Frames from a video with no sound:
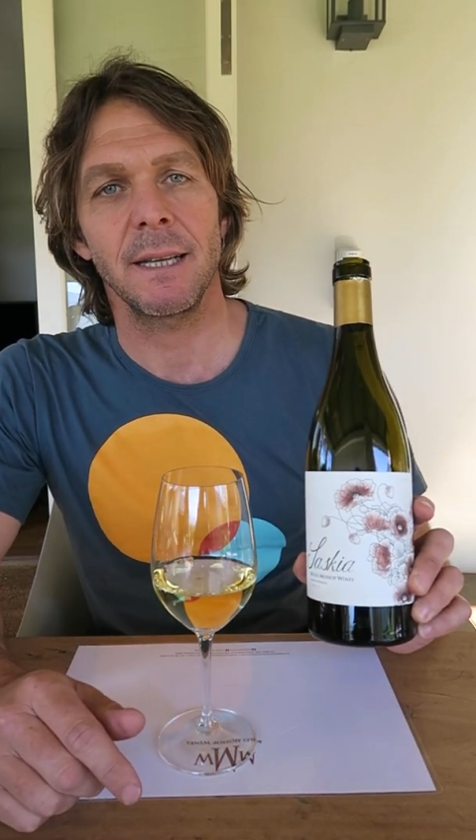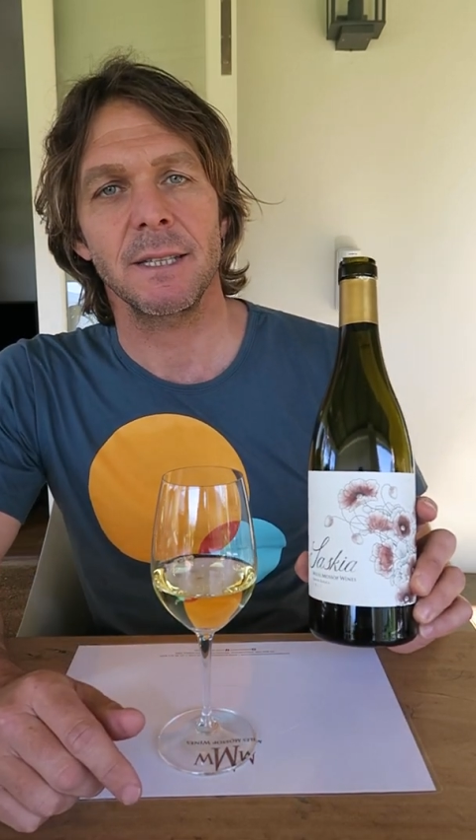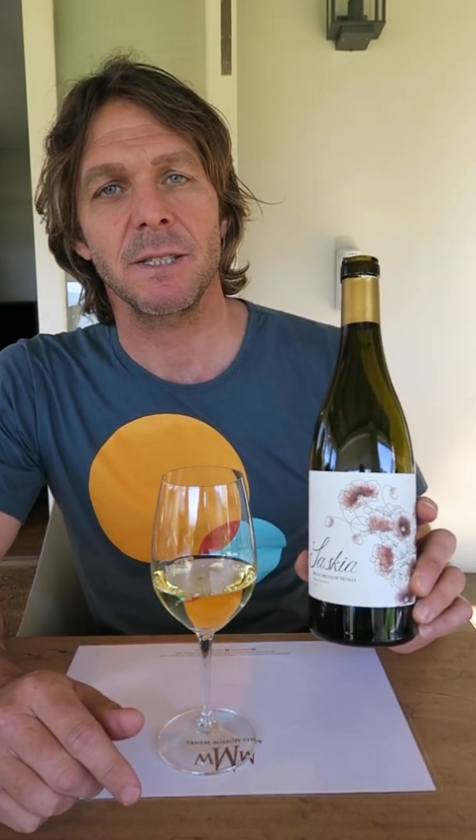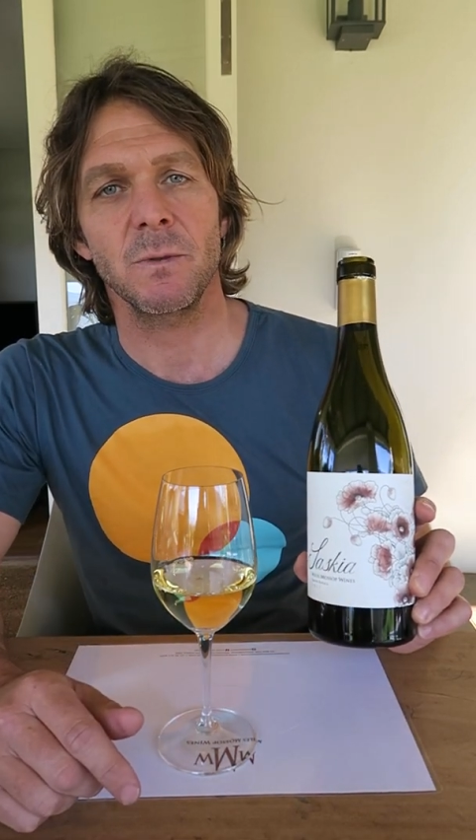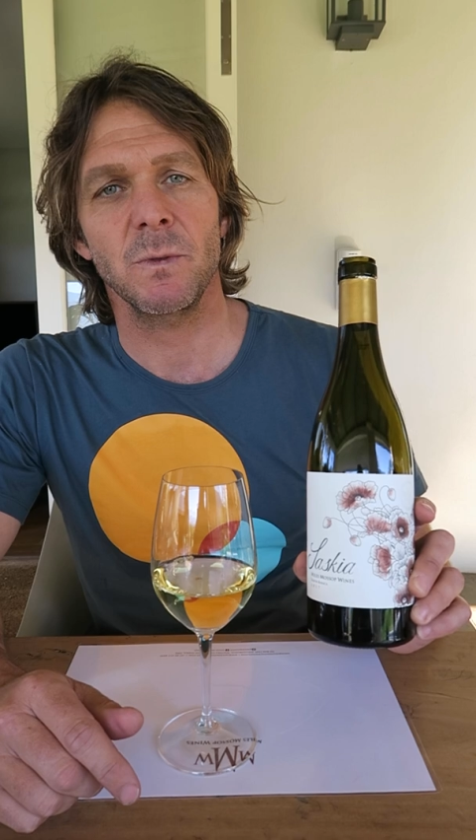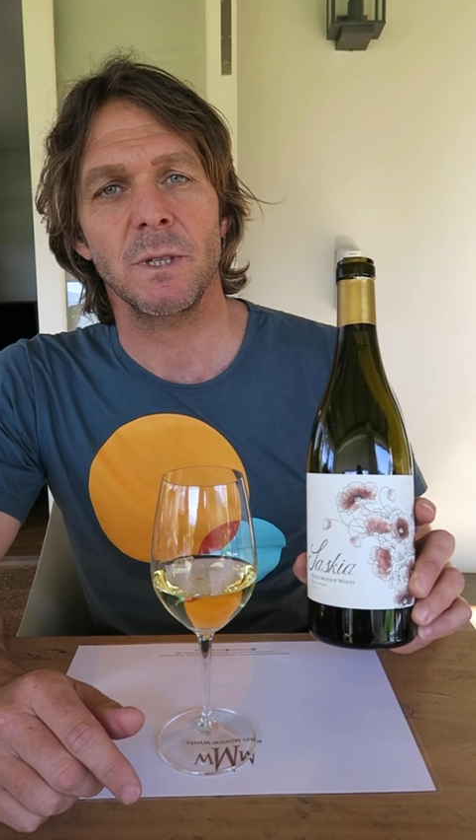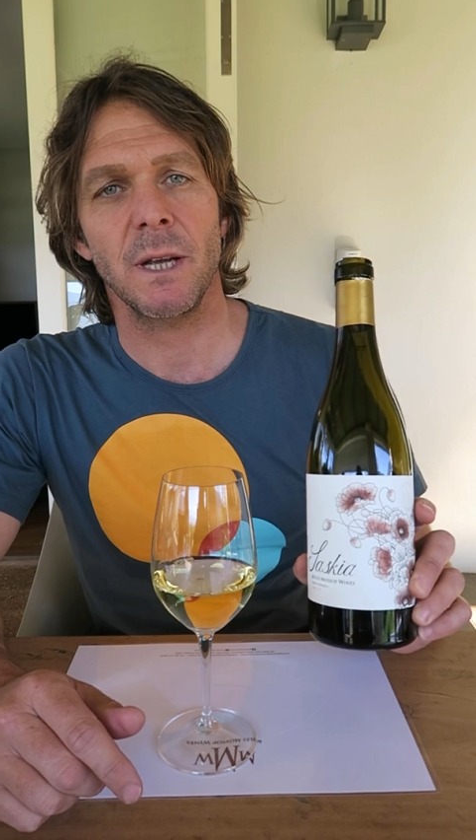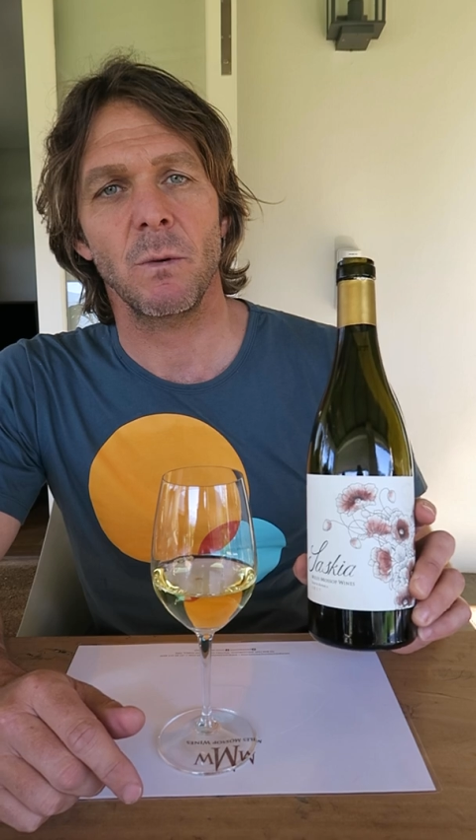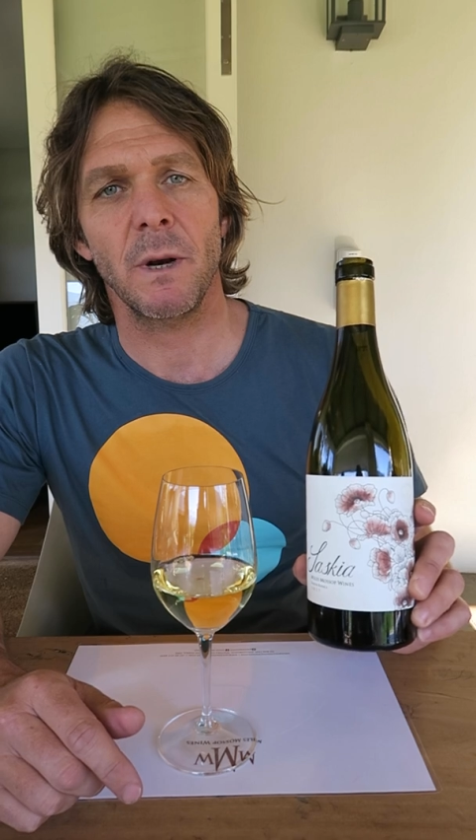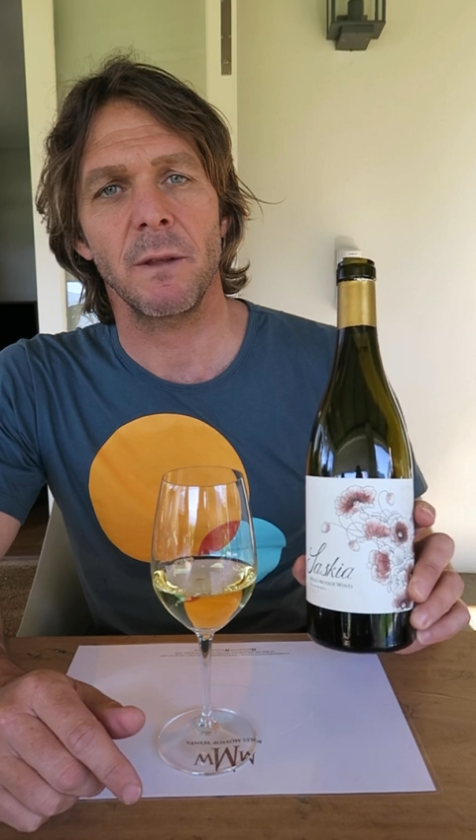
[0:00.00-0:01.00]
This is
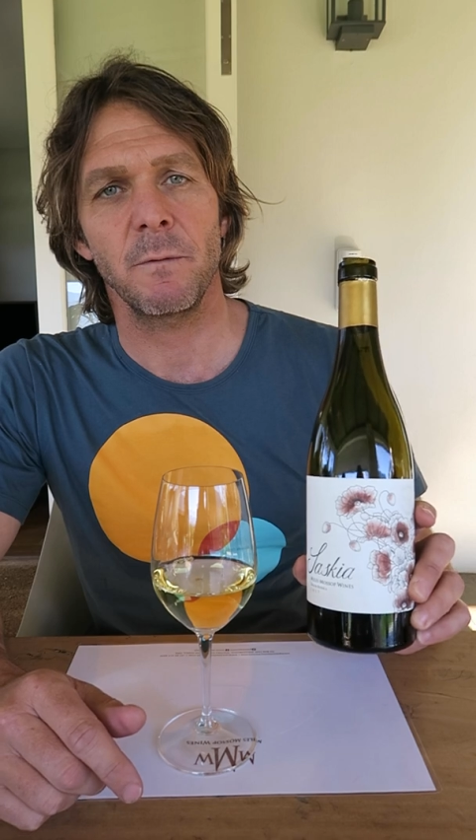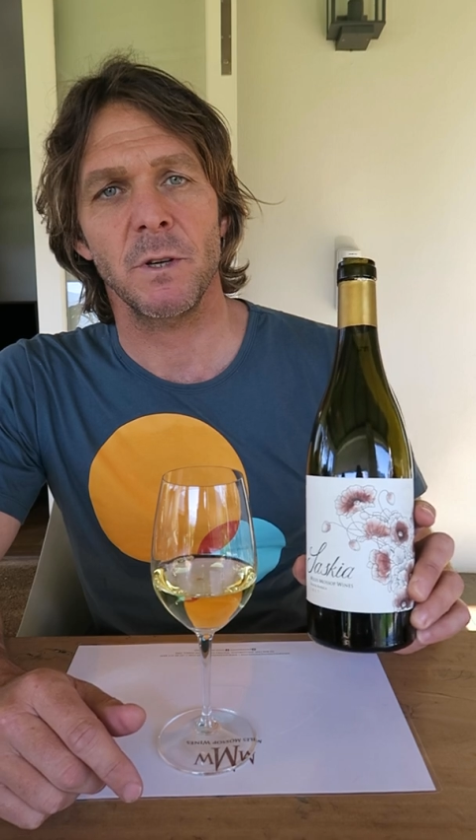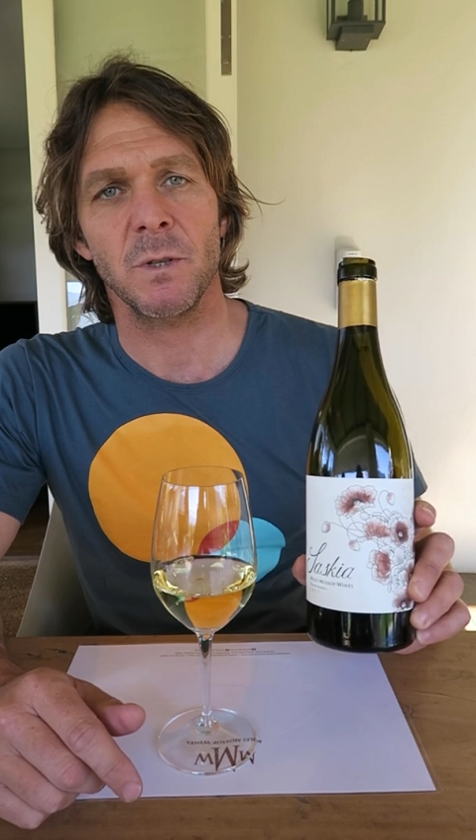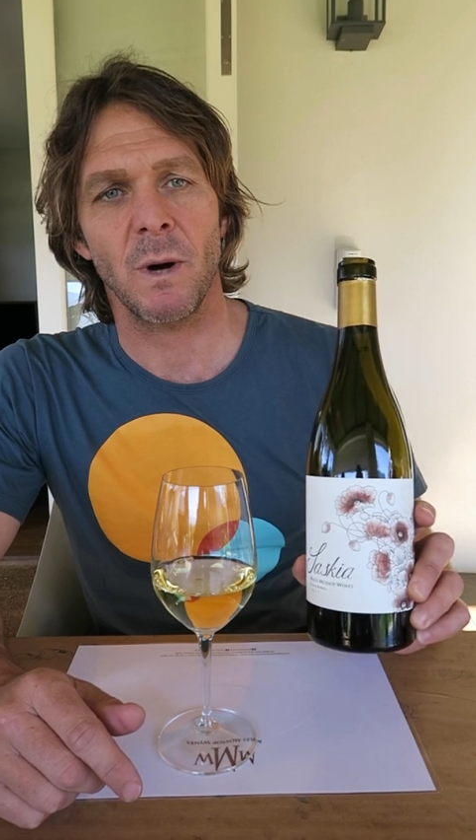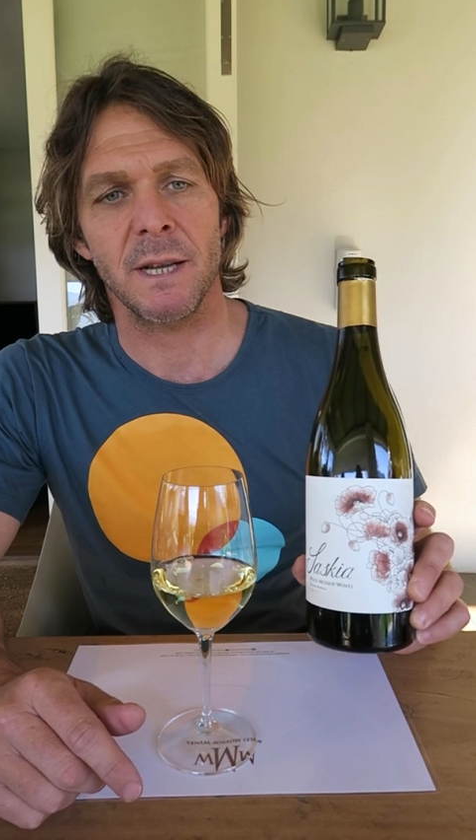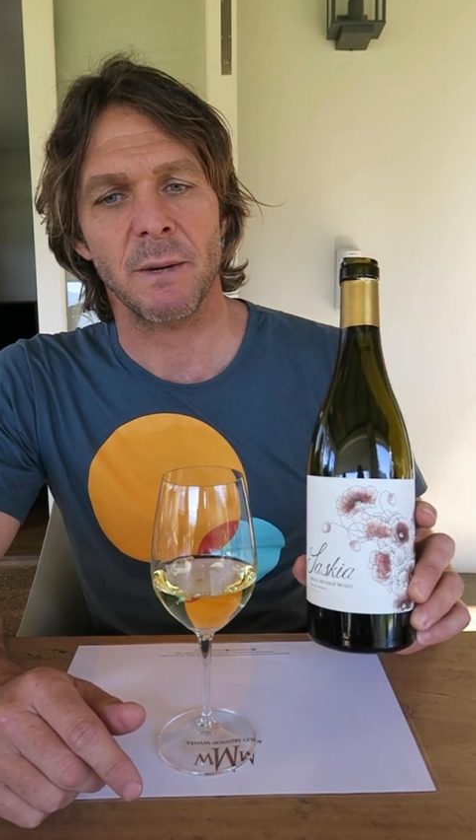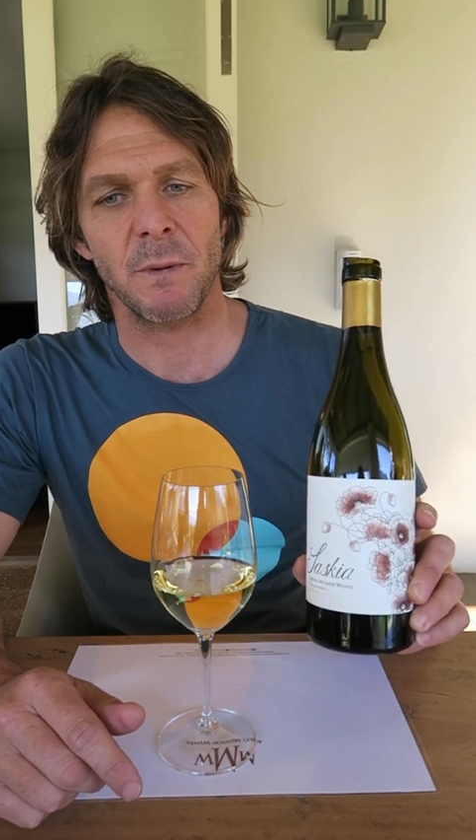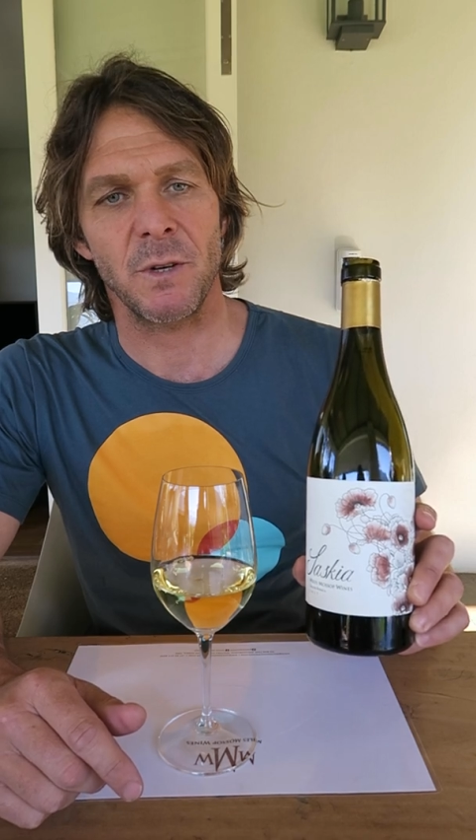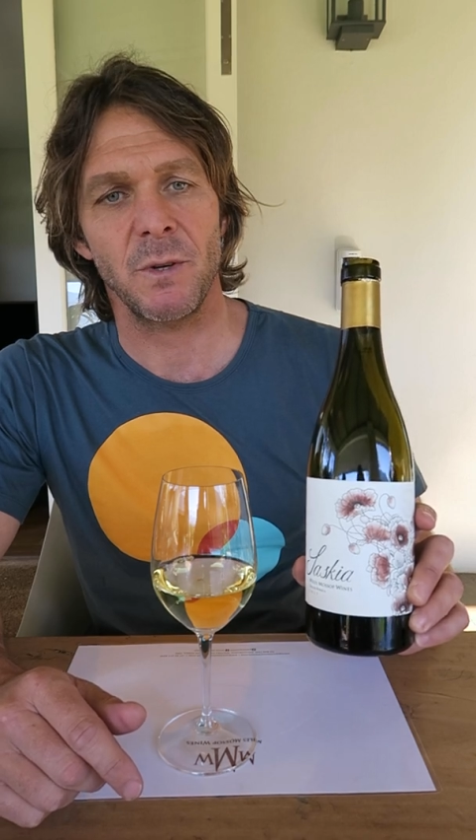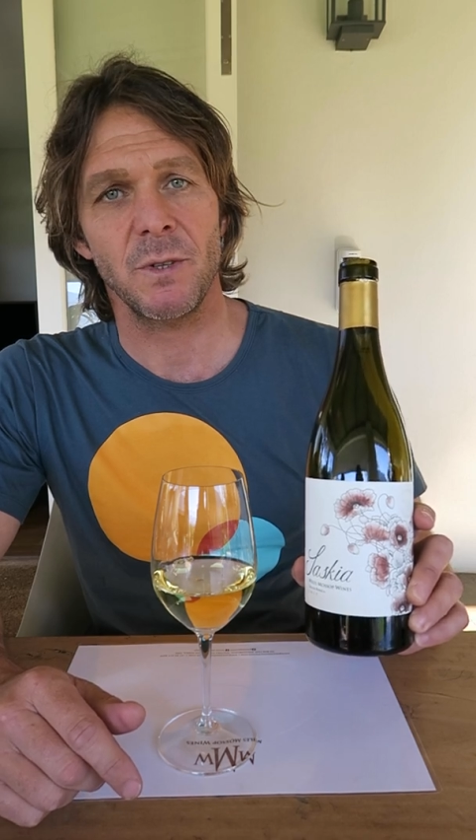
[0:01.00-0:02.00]
one of the first wines I
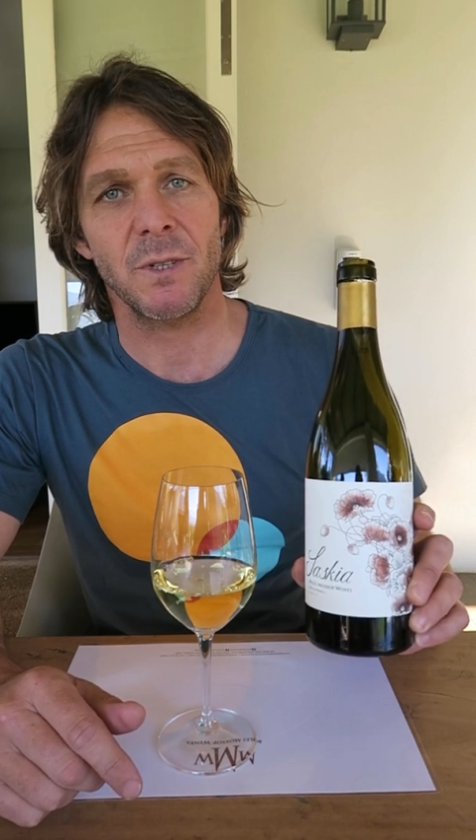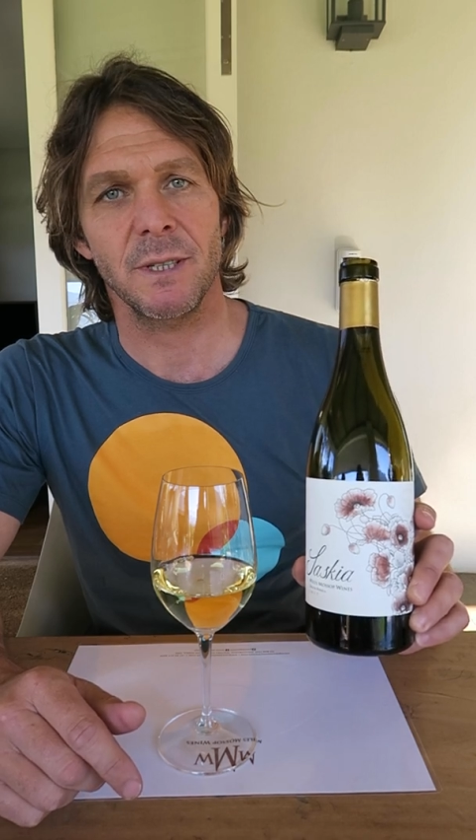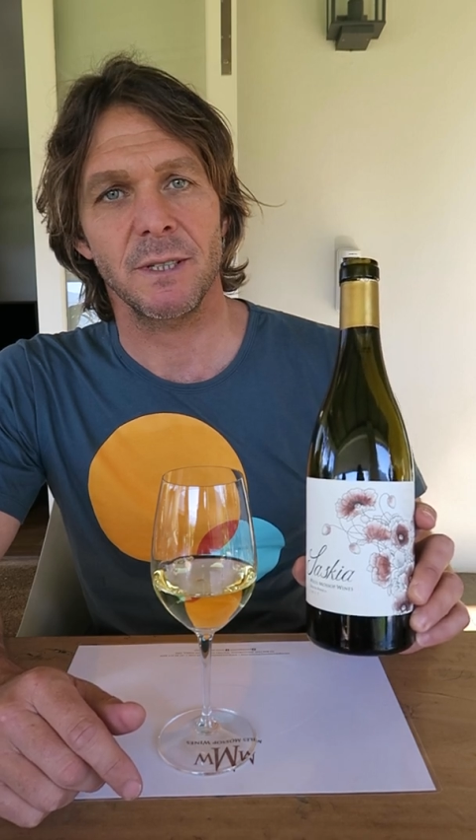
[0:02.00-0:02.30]
produced.